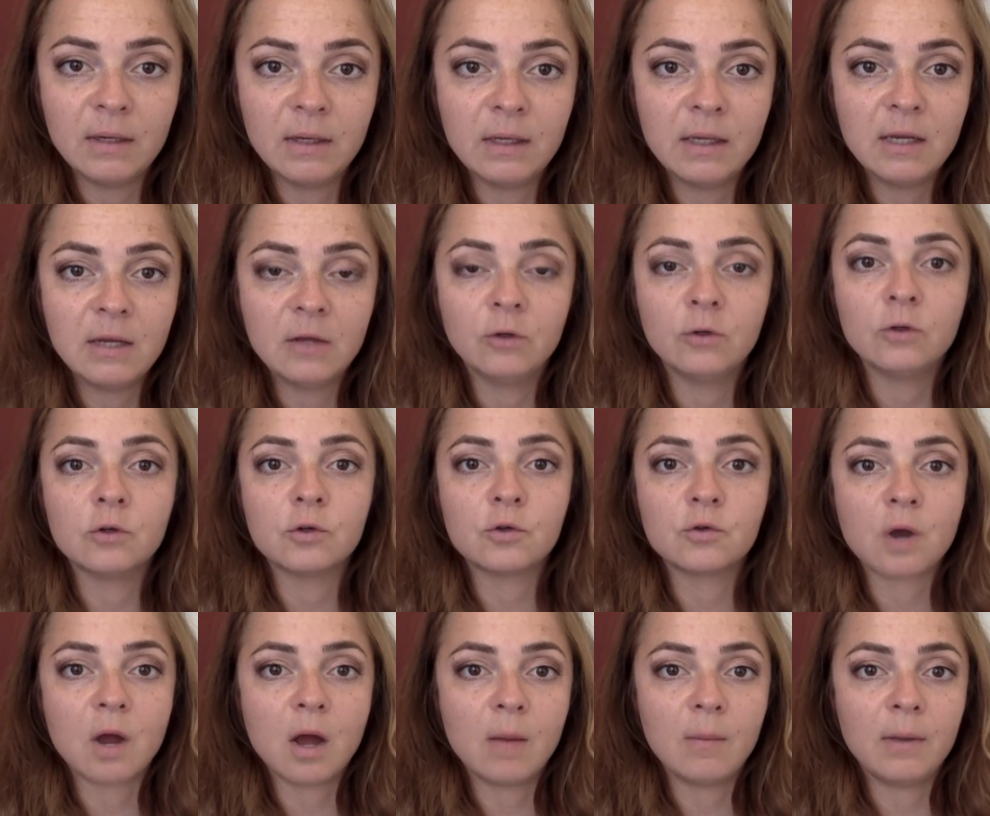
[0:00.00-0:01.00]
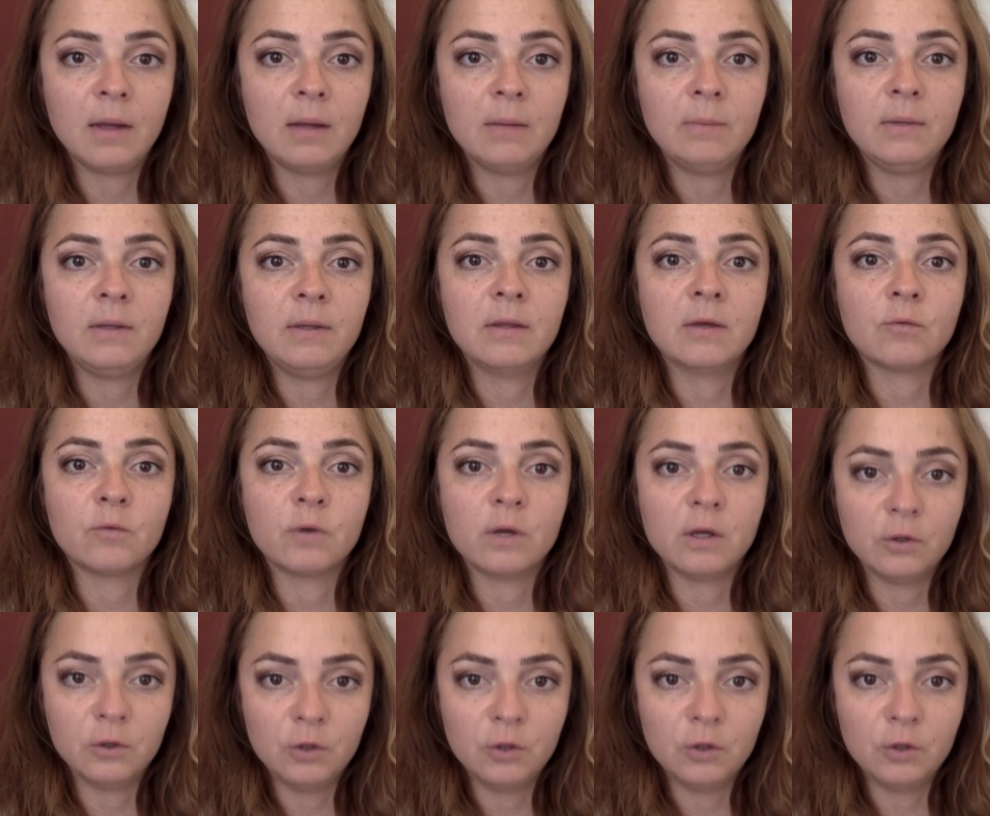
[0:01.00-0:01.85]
Heal Your Trauma and Be the Real